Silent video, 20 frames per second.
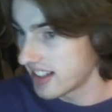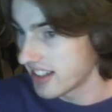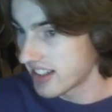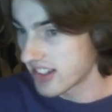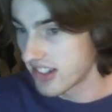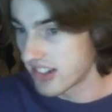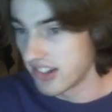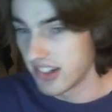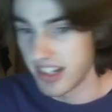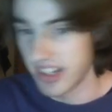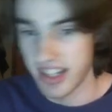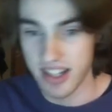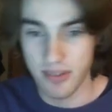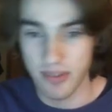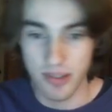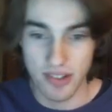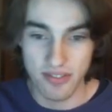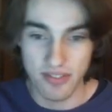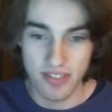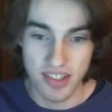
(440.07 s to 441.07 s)
score here.
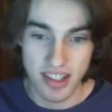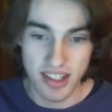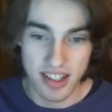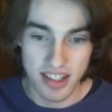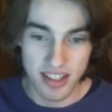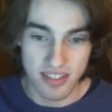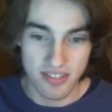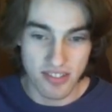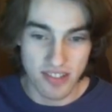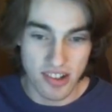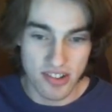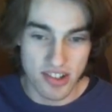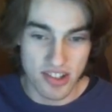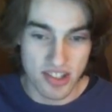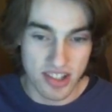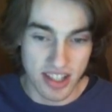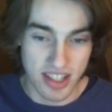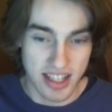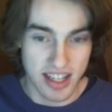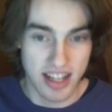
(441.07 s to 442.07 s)
Well, I'll just
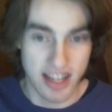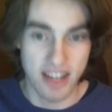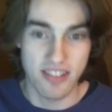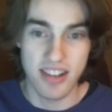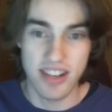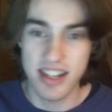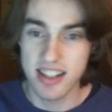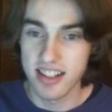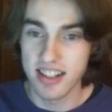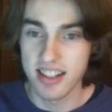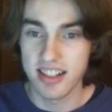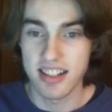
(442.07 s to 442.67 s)
click it anyway.